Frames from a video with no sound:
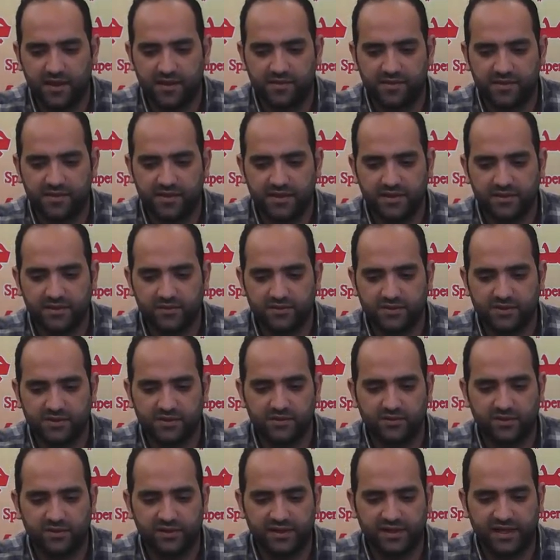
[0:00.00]
they used
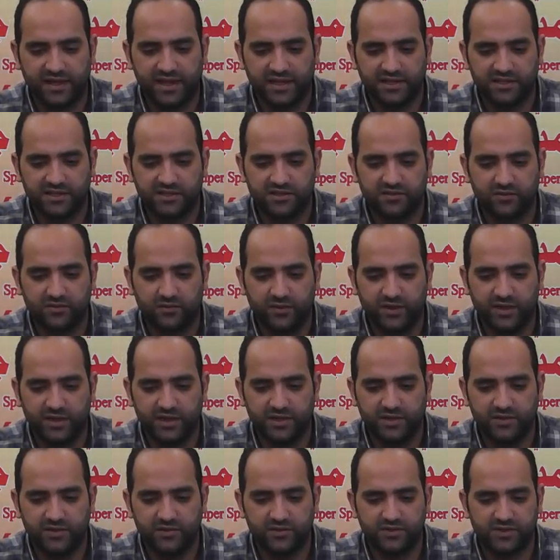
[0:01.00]
to engage we
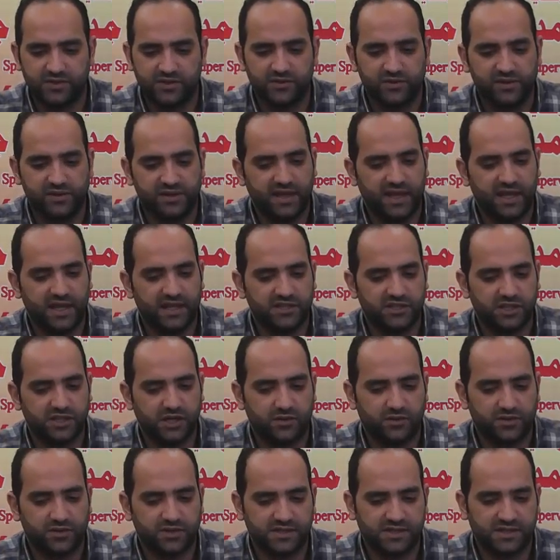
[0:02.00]
used to engage
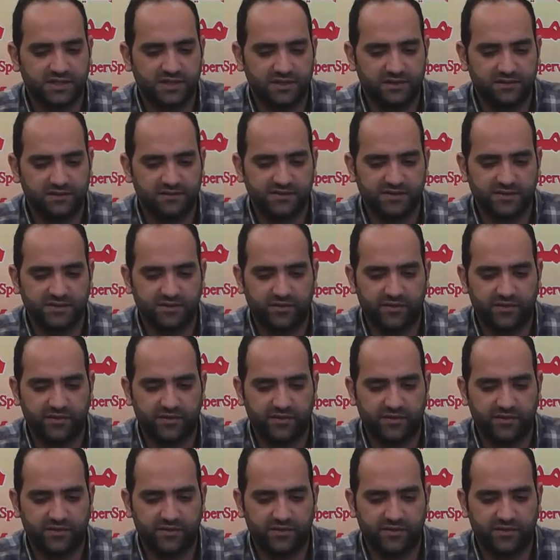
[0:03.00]
ourselves